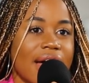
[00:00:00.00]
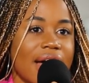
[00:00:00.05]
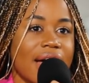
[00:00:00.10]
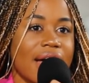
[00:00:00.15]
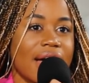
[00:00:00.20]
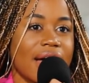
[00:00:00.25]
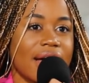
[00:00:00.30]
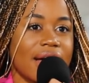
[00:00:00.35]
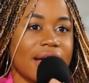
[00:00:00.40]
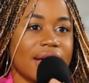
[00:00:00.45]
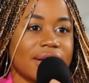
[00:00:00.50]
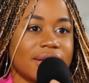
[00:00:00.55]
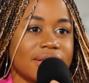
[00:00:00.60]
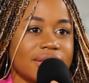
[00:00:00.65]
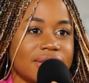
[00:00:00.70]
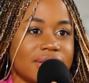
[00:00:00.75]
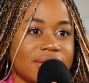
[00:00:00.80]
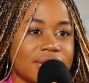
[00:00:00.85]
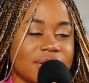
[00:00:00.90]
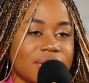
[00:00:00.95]

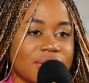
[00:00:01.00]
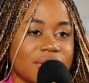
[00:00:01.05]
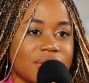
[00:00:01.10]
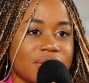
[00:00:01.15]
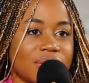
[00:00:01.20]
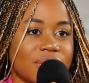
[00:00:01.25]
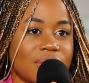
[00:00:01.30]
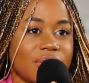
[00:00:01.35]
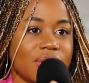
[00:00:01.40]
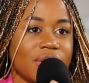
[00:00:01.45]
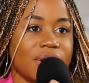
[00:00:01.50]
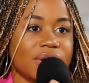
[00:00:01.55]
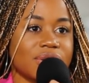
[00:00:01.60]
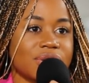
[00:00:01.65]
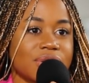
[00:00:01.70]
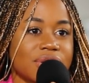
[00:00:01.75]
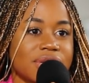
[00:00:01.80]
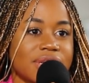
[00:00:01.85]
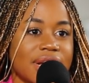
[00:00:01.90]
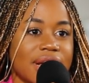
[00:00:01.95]
And, learn
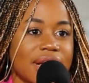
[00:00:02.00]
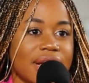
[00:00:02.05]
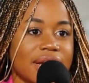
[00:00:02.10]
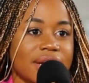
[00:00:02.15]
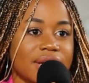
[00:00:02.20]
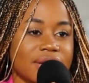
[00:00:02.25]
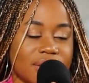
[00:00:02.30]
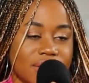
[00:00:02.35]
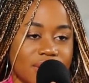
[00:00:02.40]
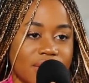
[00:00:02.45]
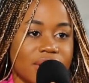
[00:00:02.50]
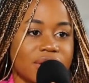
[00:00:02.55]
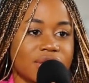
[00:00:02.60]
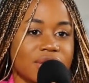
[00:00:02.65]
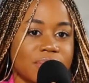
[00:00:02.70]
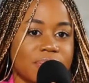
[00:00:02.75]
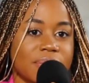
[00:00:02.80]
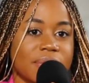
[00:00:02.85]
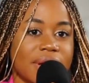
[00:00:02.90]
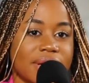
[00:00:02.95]
to say
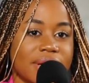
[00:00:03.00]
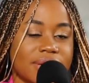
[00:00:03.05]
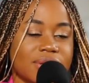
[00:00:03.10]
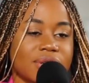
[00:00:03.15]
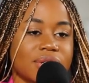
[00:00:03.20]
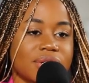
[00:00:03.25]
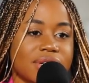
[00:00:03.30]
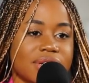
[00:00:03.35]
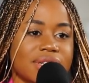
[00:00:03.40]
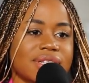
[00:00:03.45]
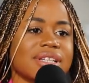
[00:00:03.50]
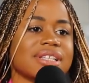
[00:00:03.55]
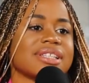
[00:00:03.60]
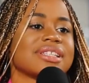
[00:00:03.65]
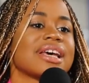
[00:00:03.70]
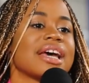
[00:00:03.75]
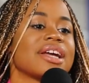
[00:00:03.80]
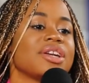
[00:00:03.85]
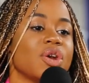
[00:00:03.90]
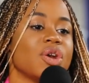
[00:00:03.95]

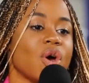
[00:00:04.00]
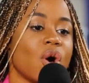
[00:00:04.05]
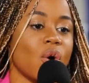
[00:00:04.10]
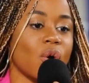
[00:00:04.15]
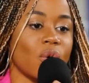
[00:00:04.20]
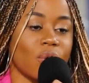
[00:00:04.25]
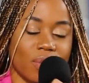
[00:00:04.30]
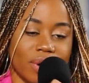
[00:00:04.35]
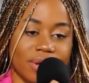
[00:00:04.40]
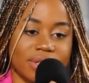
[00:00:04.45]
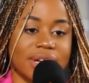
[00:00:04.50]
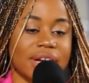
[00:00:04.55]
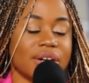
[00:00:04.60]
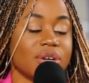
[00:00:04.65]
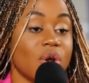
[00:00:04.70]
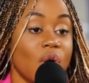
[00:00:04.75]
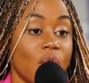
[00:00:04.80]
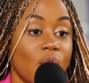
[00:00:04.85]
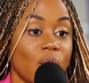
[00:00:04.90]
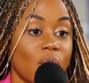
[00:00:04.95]
no when it's like
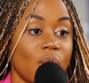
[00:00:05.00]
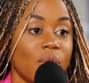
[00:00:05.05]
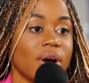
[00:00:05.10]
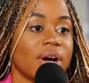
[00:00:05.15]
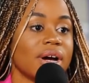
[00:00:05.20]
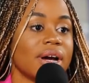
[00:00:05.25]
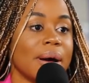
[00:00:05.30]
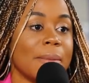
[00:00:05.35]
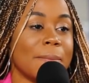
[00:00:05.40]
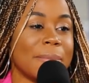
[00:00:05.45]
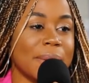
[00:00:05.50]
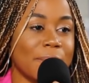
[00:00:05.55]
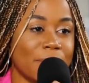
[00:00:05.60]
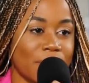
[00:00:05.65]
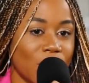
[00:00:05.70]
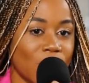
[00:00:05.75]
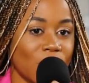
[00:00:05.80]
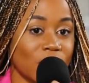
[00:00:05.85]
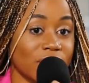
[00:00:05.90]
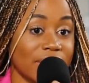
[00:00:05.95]
no, and be
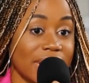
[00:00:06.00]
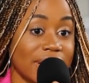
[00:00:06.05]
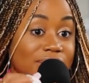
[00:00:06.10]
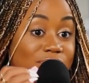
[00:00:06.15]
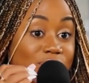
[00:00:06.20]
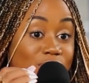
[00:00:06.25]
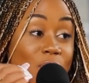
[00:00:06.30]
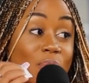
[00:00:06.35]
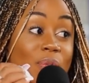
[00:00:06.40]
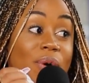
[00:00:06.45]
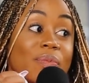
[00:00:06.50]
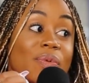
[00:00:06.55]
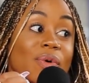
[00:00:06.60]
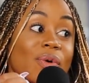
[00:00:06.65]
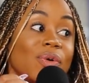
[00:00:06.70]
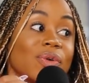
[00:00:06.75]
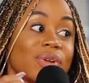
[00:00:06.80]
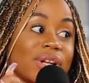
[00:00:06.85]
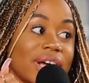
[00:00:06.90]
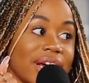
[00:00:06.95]
bold, like super
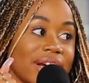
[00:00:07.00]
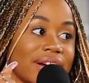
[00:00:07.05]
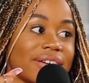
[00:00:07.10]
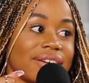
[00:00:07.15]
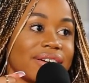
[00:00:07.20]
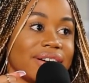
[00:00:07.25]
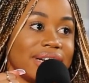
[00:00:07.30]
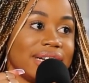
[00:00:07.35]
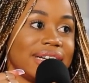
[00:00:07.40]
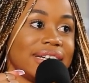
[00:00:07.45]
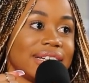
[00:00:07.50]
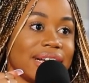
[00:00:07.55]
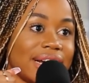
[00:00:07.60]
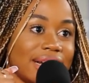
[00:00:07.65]
bold, like really